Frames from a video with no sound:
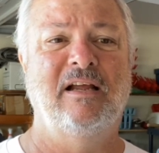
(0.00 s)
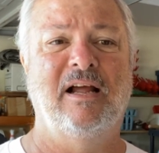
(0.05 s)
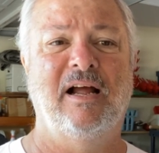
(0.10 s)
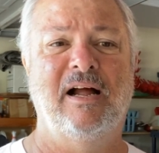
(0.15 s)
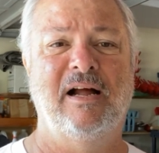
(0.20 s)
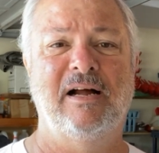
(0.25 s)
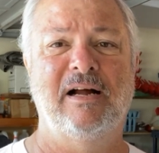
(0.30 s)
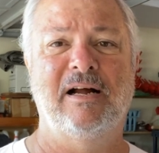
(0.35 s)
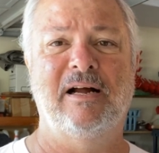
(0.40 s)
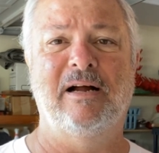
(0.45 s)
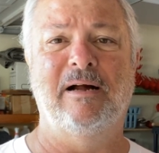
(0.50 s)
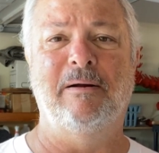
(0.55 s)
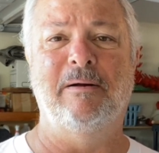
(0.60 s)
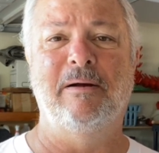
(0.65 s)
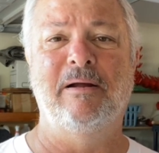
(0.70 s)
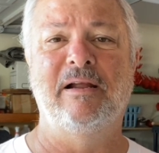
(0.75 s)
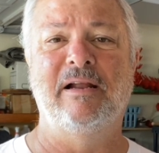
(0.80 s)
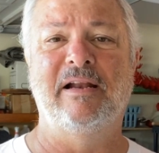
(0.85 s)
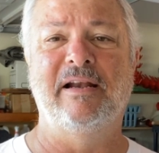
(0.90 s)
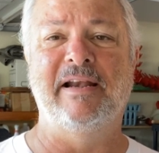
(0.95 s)
Now
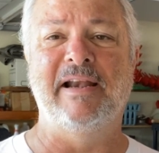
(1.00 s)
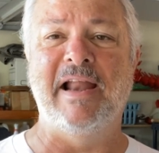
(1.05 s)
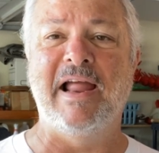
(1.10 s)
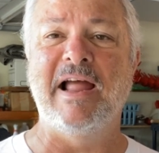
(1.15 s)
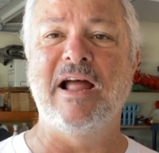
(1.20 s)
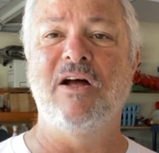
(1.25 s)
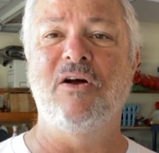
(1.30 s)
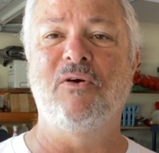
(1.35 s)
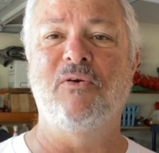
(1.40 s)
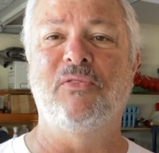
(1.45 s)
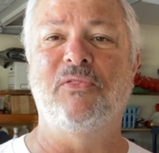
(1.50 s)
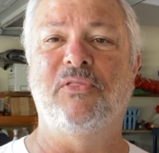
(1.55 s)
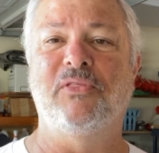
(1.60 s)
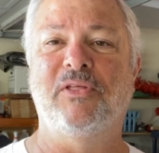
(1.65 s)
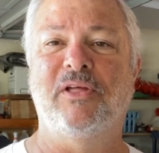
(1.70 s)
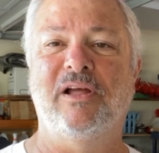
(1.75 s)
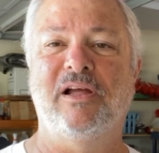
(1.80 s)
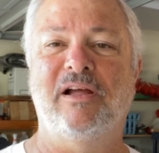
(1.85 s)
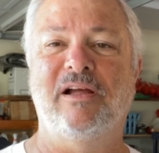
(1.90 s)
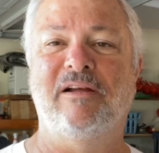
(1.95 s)

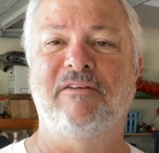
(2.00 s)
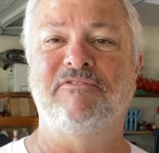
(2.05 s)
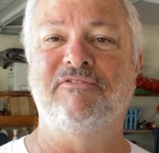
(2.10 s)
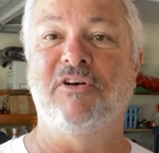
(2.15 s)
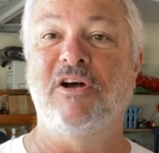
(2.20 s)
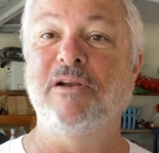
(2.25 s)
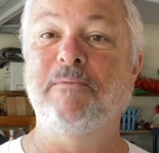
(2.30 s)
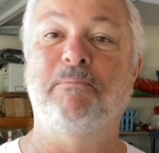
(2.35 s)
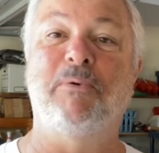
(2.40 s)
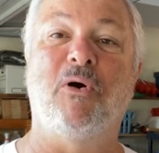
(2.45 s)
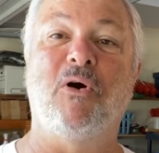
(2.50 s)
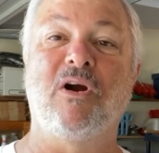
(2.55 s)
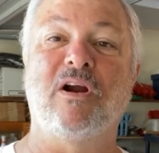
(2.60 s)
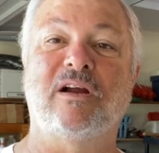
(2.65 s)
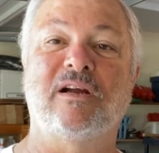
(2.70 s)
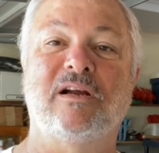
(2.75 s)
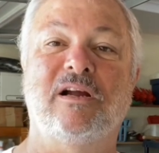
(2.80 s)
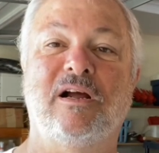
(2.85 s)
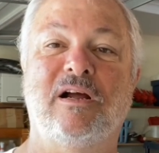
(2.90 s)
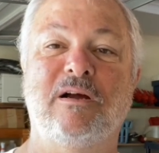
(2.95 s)
the fun
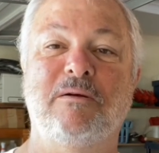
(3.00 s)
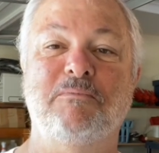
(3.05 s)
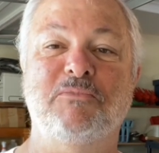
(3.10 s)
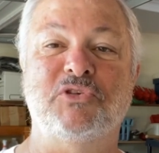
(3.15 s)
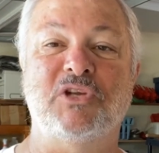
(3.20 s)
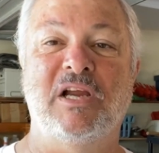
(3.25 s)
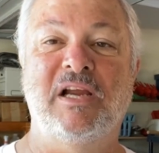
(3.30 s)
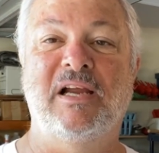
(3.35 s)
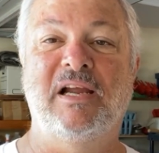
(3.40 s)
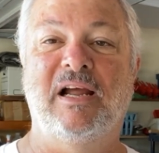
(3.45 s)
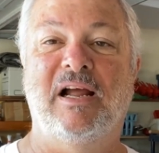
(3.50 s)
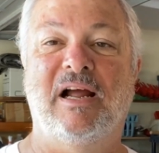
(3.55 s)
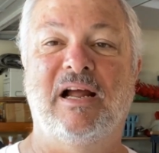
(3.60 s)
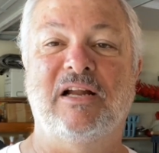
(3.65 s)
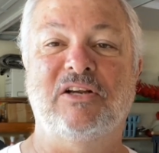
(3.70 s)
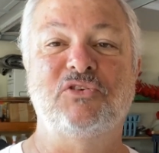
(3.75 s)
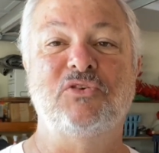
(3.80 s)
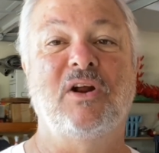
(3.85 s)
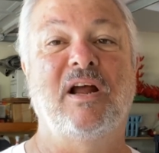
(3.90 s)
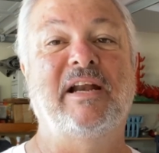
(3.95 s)
part comes,
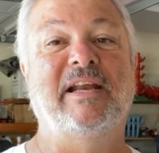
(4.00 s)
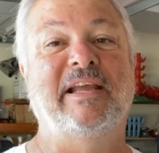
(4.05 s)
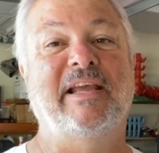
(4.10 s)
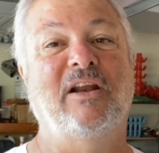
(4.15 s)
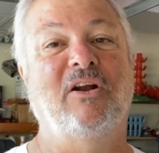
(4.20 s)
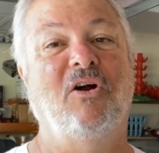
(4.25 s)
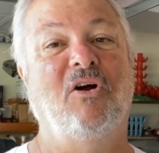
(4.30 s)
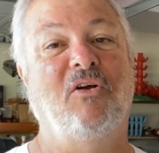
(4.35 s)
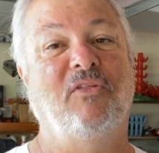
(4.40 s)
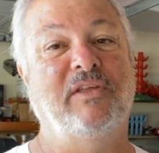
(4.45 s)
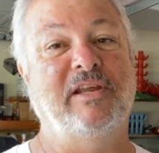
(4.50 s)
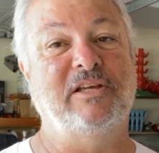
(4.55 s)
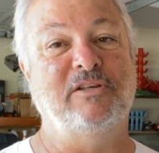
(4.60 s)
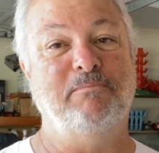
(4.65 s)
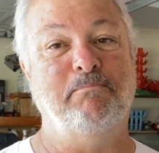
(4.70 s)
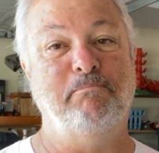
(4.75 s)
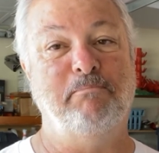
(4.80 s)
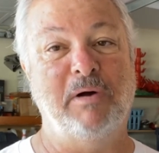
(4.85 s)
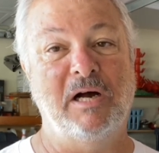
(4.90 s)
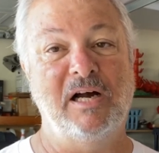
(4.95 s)
trying to get all these
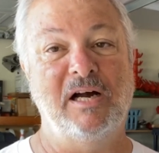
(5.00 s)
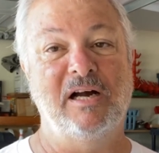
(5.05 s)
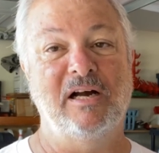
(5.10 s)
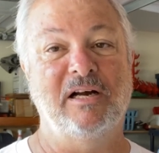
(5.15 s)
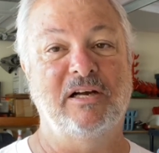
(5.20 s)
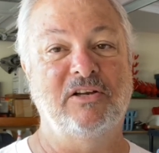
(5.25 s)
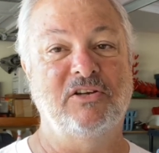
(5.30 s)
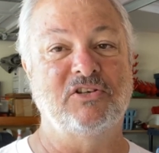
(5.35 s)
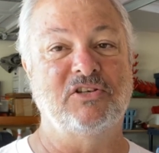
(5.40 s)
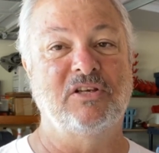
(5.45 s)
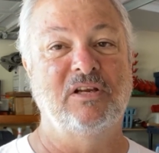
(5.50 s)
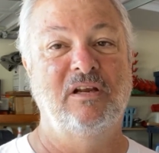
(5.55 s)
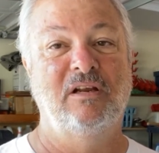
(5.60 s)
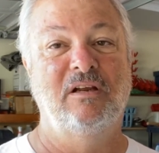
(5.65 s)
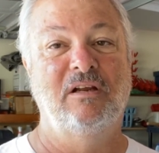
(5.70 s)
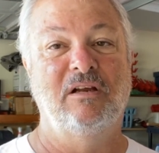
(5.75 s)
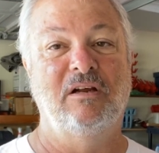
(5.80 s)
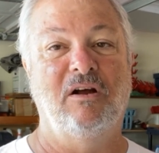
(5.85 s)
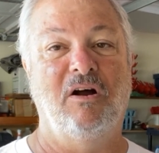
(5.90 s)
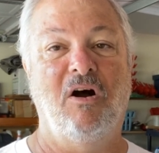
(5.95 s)
bugs
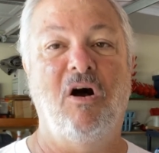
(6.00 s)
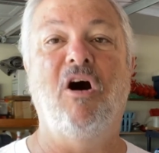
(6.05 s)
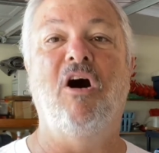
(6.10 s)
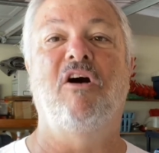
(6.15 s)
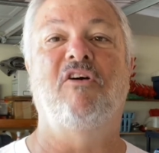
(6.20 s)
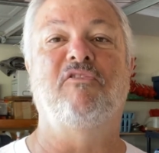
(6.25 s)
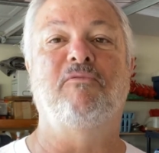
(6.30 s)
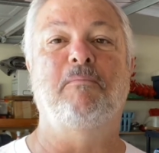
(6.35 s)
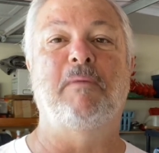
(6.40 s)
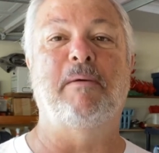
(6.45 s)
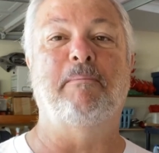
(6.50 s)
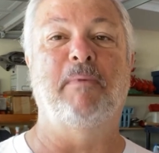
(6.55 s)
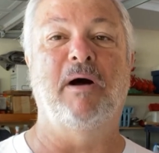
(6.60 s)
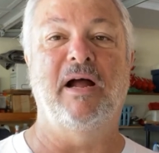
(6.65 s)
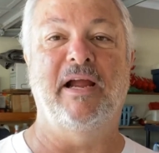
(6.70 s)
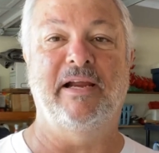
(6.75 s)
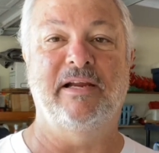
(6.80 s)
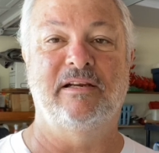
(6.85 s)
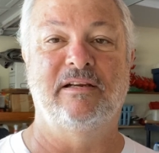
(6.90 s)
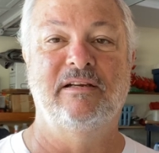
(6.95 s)
off my
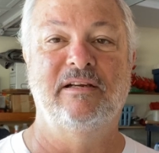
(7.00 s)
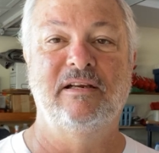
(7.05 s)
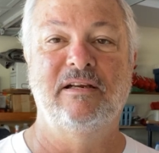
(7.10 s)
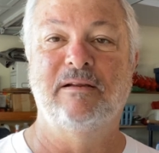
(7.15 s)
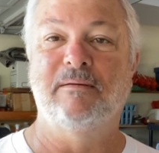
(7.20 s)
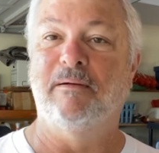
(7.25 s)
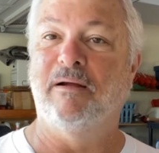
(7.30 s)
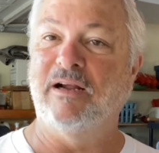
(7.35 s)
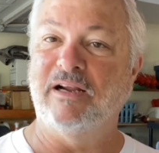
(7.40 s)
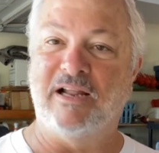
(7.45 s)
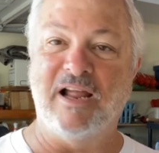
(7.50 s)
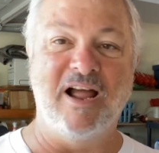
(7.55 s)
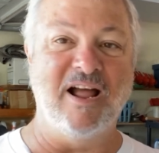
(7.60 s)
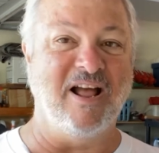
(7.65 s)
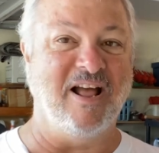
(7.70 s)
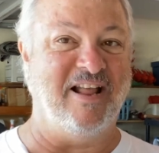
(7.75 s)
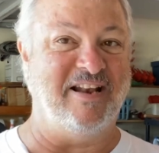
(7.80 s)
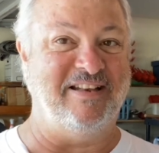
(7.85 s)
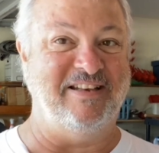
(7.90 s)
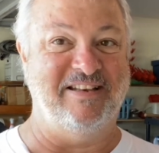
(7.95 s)
bike.
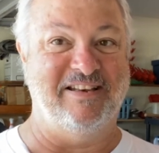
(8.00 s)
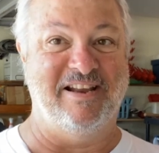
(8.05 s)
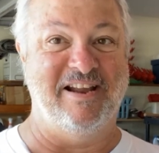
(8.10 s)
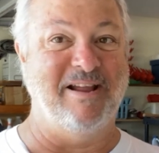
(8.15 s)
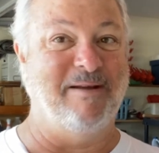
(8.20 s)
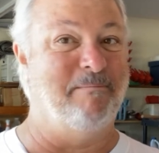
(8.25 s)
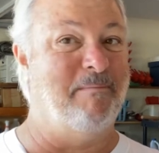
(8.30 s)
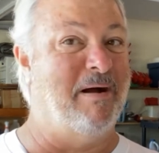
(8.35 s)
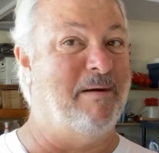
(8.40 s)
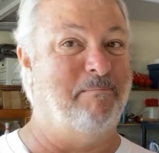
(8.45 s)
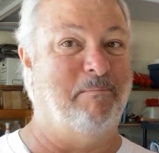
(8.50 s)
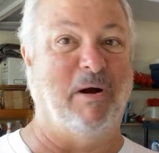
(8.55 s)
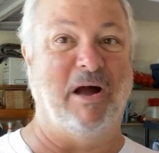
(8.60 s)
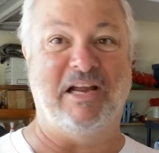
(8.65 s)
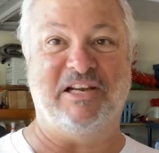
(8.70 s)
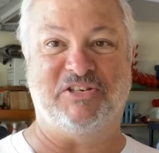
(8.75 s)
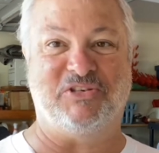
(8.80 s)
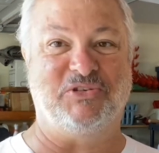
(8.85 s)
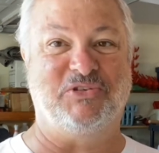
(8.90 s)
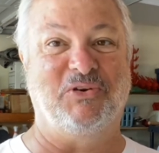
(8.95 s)
God damn, my
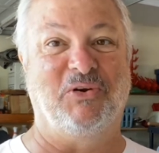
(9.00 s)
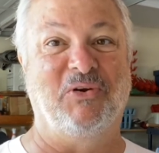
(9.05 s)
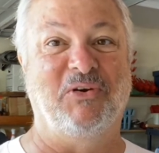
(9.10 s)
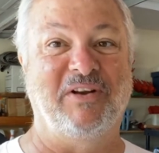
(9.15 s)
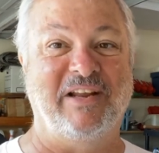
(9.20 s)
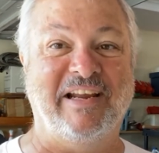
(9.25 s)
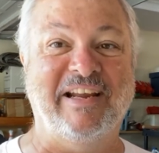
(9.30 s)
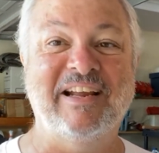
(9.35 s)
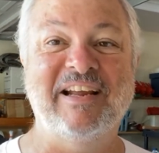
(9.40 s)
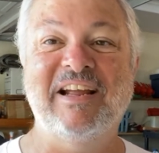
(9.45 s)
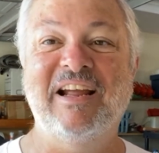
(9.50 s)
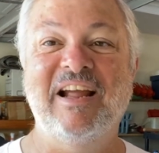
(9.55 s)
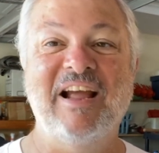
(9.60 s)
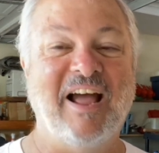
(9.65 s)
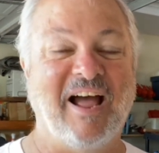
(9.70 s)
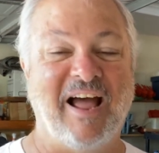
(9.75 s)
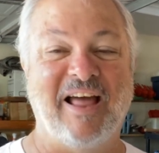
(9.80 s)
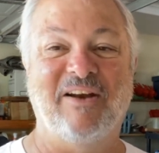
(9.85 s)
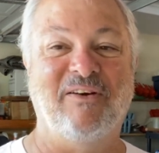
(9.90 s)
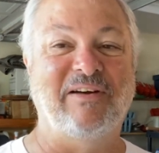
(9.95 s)
bike's dirty.
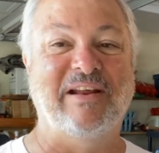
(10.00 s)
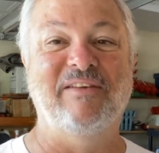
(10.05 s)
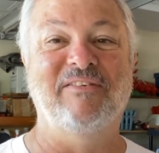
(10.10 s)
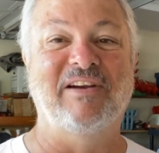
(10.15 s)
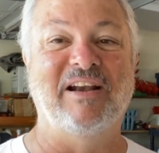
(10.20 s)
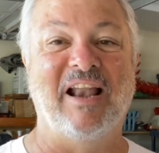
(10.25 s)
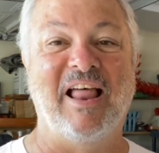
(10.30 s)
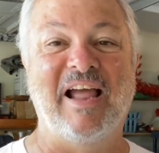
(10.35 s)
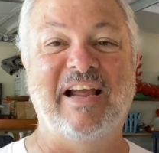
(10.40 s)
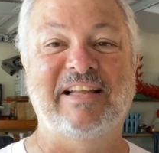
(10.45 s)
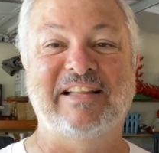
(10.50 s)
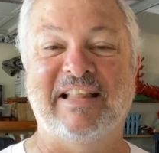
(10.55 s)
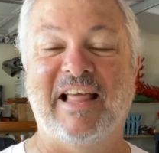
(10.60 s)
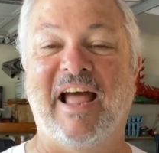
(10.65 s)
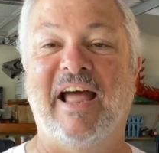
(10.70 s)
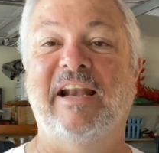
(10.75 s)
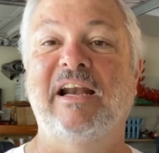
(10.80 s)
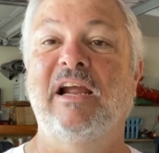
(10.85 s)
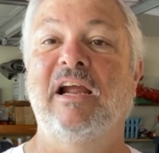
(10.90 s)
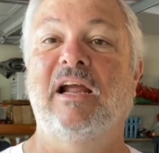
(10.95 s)
I don't even like
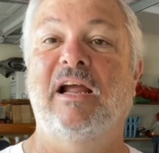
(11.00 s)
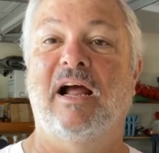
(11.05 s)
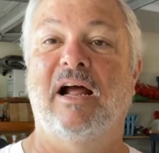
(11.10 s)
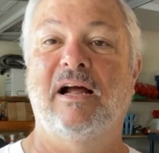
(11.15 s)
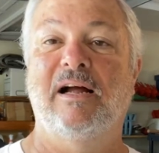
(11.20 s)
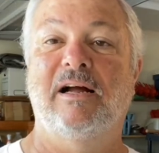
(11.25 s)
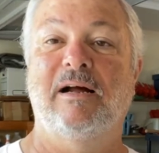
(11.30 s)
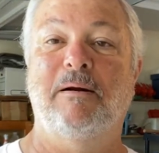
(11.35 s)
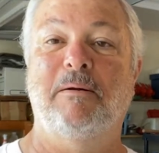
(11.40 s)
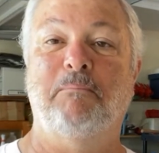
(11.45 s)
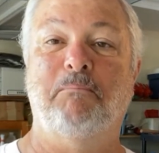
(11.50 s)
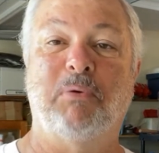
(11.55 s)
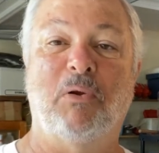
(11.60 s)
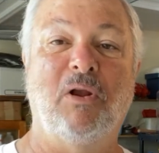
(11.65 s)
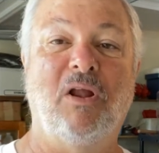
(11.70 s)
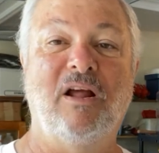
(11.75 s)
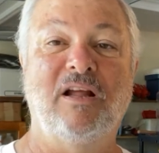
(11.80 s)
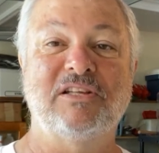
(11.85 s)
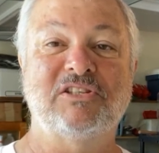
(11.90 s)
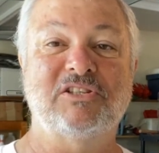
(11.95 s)
that.
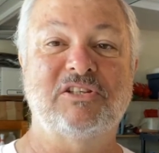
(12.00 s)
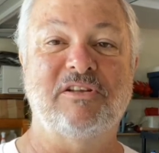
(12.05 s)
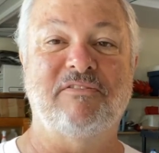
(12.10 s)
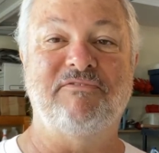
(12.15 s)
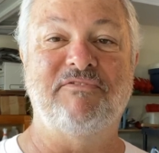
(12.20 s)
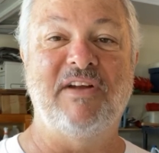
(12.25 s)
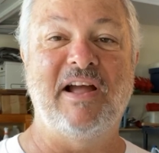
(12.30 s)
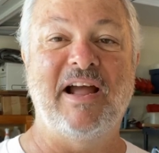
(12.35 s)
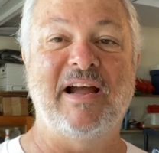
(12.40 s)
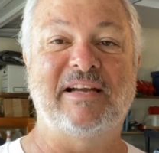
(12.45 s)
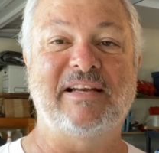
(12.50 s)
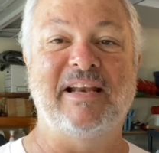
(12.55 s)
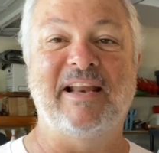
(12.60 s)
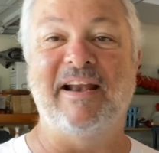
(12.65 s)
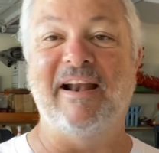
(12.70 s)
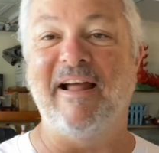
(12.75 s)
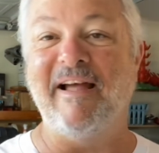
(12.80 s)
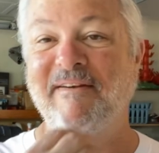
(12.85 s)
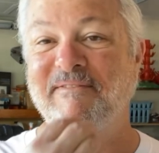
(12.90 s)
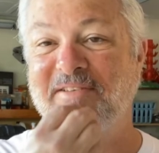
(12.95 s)
Plus the fact
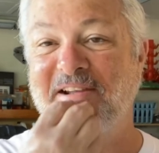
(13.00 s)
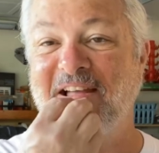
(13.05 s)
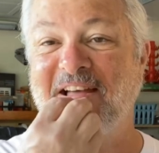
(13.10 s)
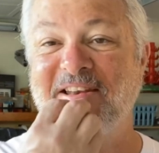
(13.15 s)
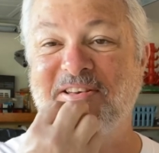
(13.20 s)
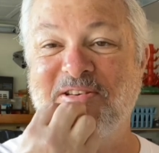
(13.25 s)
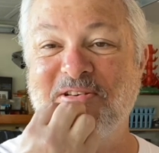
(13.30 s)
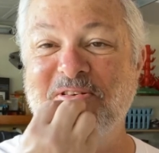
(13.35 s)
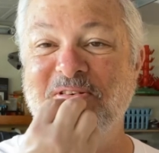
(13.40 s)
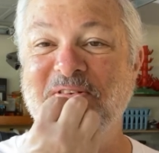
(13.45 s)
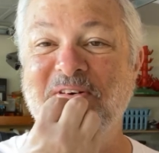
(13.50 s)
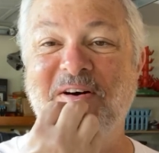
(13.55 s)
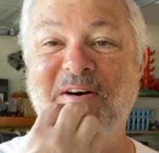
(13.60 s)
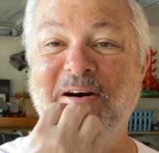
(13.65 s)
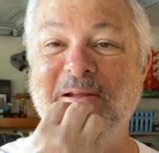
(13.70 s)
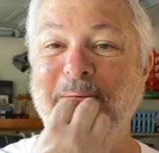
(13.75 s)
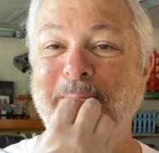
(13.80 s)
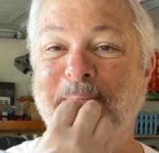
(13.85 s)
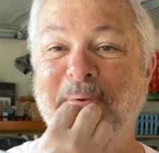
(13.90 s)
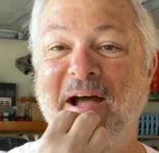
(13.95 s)
that I've got to
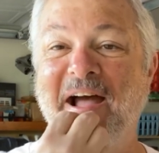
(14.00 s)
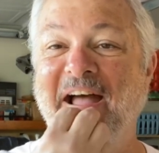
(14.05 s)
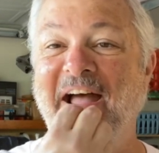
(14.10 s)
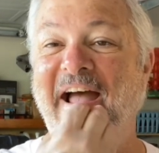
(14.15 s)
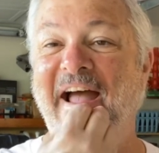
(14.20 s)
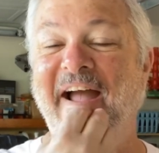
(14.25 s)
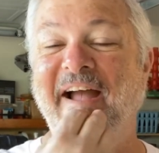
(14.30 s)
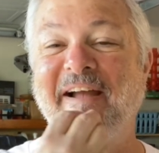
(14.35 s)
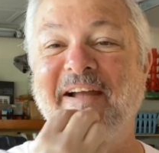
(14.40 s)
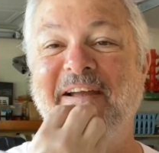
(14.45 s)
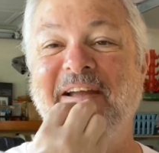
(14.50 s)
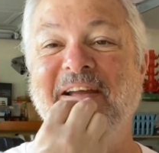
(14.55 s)
unpack.